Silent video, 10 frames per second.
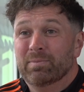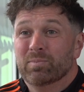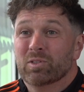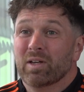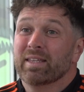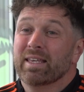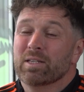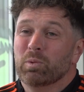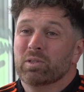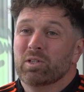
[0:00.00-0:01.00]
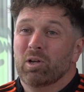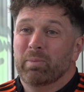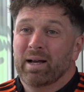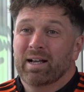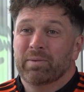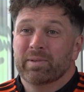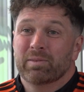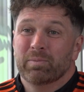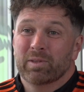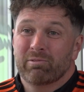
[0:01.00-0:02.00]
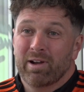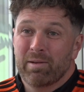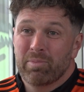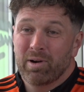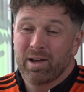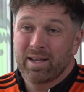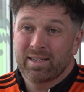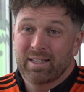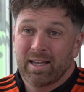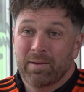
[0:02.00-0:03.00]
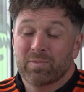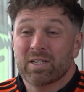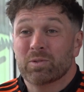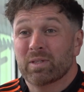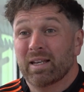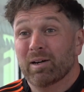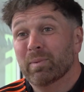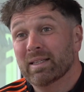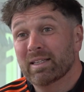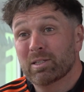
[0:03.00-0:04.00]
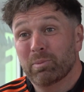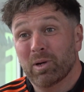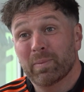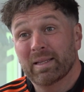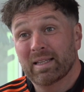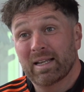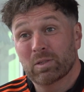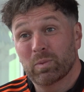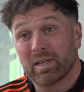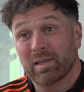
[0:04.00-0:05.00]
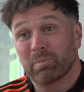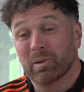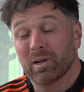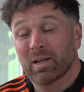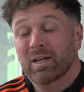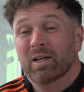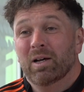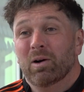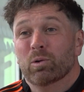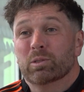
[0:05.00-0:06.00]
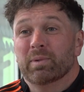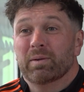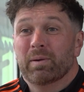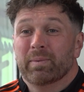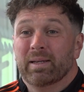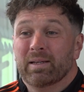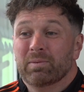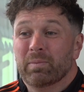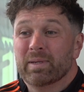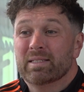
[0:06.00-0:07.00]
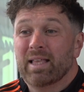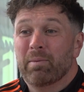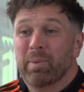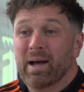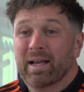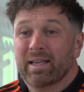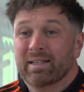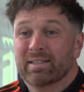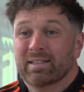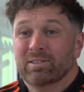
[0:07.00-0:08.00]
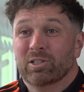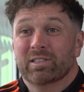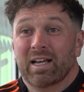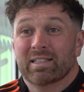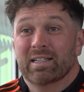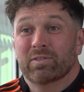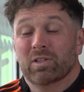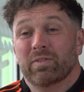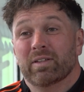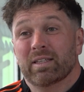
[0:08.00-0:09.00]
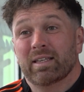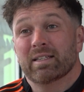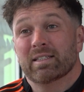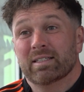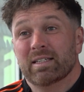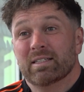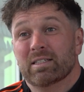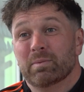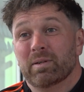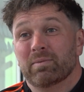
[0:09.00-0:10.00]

So I think it's one to look back on with great pride, tinged with a little bit of disappointment in the last week, but ultimately when we step back and dust ourselves off, I think it's a season to be